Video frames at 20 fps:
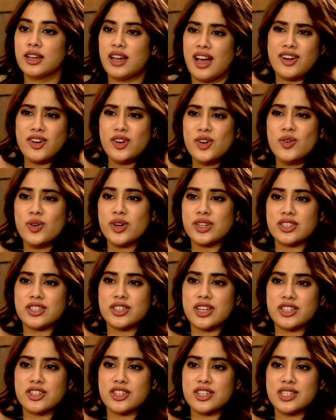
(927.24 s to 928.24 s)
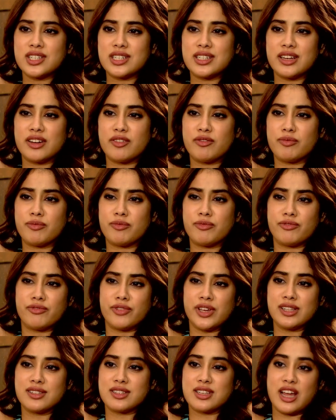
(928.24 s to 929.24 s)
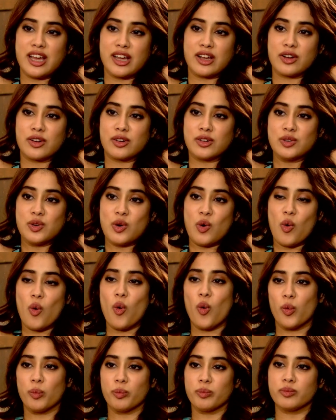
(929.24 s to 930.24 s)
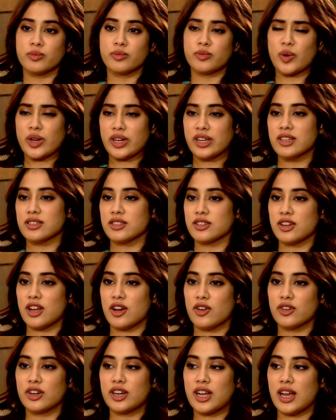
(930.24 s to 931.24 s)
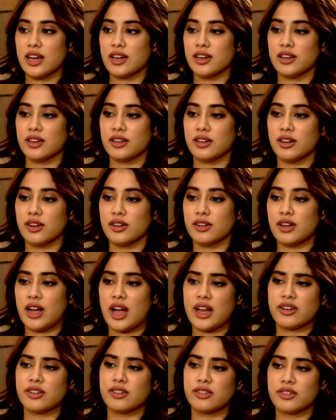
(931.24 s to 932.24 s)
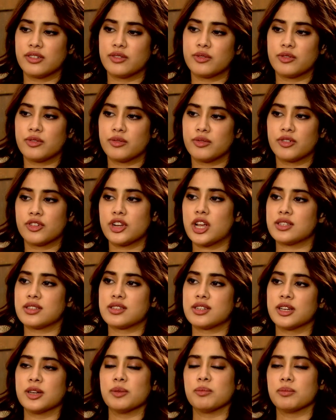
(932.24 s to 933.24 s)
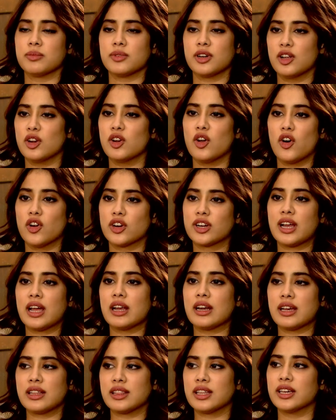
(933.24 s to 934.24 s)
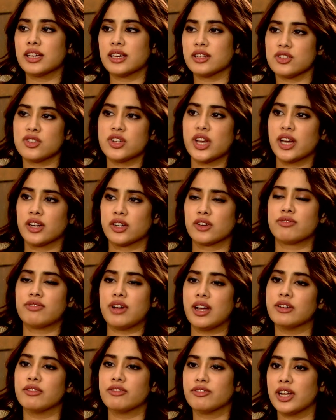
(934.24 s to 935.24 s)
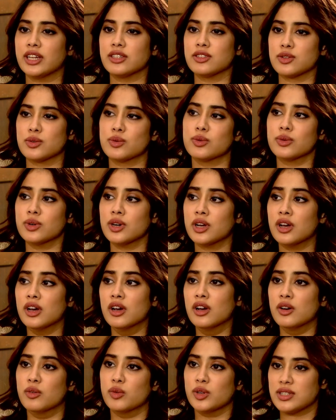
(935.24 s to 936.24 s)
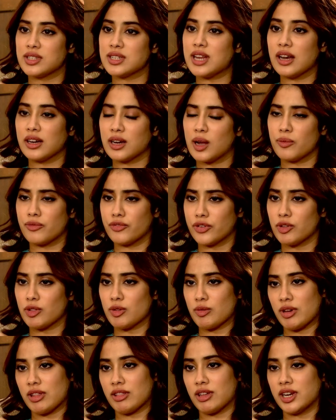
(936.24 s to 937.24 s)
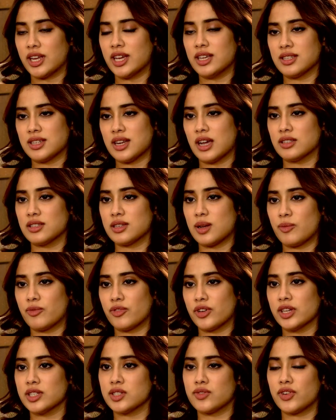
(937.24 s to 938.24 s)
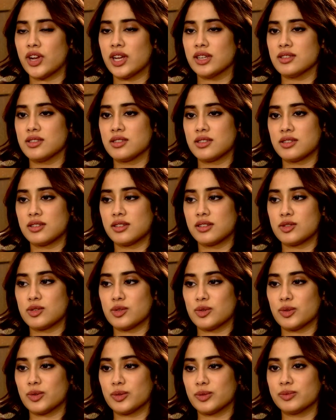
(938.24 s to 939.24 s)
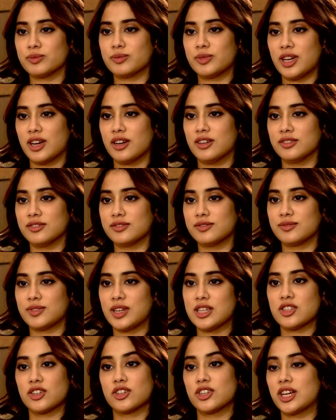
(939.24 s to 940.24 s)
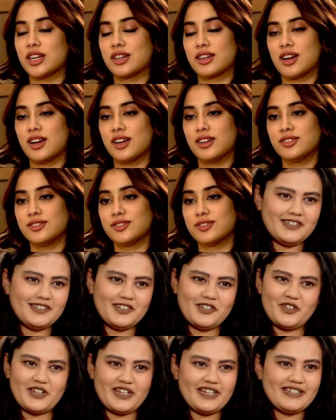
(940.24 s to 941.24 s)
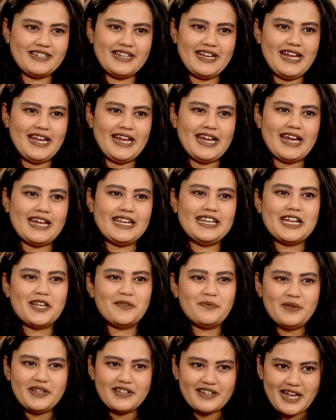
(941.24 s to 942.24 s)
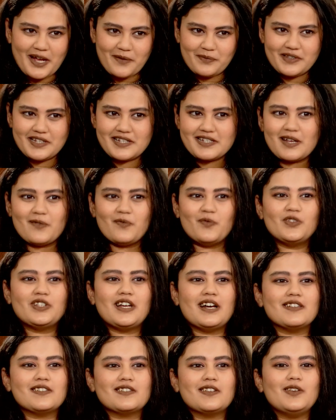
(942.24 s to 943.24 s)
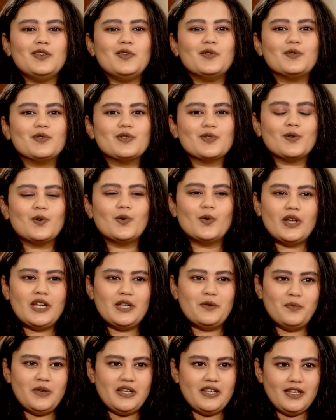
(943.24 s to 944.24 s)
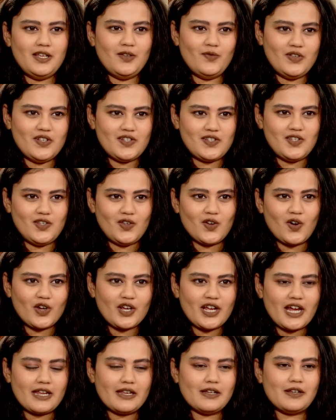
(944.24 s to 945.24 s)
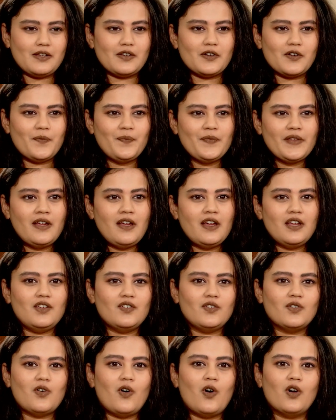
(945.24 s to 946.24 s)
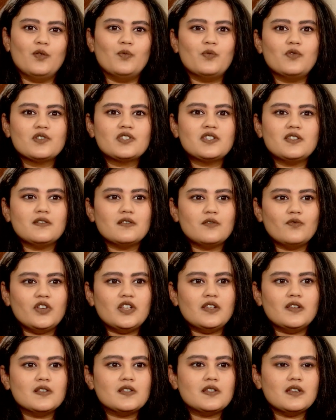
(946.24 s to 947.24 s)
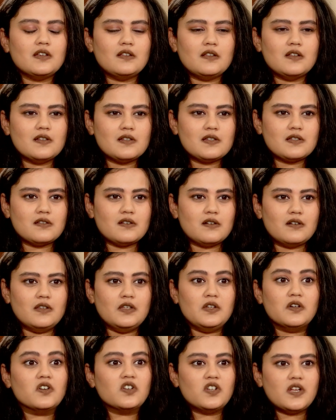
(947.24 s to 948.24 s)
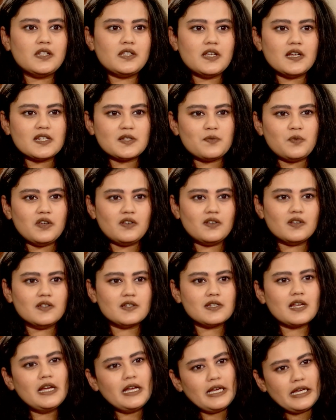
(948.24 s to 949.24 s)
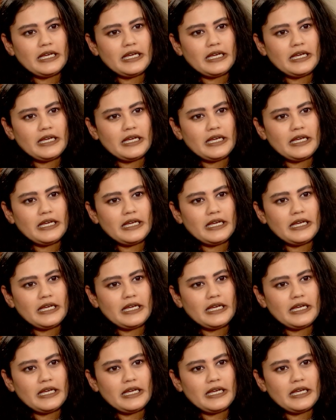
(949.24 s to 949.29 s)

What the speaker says: I don't know, it feels like home when he's around, and I trust him a lot, and I think it's rare to find friends who will stand up for you the way that he stands up for his friends. So yeah, he's a great guy. Great. And let me wrap this up with asking you, so in Mili we see your character, you know, almost witnessing this near-death experience.